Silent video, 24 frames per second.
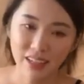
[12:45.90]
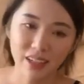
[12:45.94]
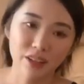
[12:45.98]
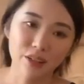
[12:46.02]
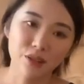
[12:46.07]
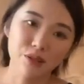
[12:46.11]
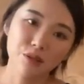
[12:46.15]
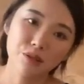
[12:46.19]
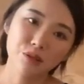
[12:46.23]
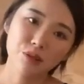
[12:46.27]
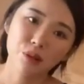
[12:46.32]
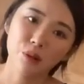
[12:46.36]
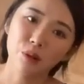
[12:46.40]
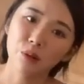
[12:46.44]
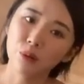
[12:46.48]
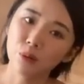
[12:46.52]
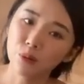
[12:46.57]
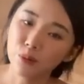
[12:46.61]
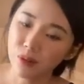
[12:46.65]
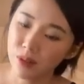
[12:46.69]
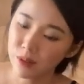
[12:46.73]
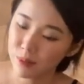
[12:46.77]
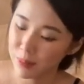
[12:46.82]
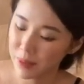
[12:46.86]
and I used whole
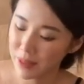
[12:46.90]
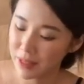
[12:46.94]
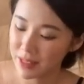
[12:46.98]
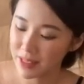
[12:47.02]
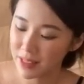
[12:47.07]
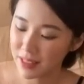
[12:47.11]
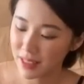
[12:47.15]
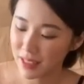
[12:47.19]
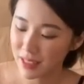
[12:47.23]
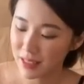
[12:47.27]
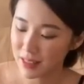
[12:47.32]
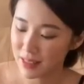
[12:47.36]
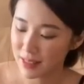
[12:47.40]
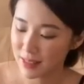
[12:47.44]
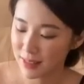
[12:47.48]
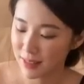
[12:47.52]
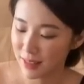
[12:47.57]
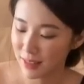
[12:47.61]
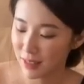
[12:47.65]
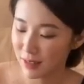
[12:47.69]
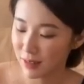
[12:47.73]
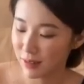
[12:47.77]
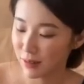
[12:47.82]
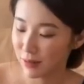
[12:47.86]
wheat pasta
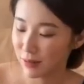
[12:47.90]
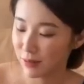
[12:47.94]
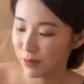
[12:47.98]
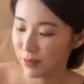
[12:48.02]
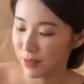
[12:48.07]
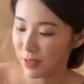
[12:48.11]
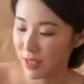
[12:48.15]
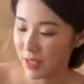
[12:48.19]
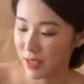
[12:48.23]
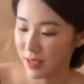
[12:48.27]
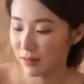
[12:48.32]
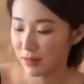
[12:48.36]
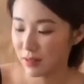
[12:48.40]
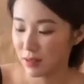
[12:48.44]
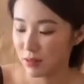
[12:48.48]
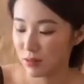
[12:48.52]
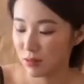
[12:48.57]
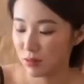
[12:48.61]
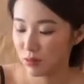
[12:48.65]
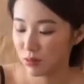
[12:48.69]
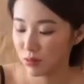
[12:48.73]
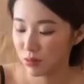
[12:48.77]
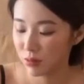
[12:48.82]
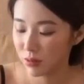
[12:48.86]
instead of like the
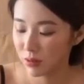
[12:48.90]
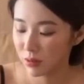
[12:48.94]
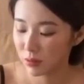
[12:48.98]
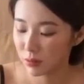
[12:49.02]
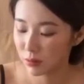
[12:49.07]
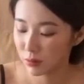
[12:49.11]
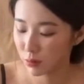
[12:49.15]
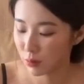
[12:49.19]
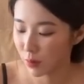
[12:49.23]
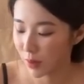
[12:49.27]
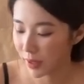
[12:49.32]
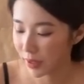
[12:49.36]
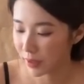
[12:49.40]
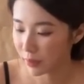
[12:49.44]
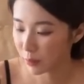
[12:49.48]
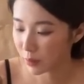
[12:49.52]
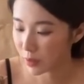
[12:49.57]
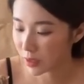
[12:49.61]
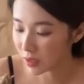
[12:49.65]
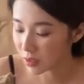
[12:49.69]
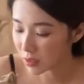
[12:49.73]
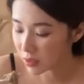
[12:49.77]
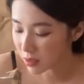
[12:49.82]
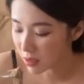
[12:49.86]
usual white one.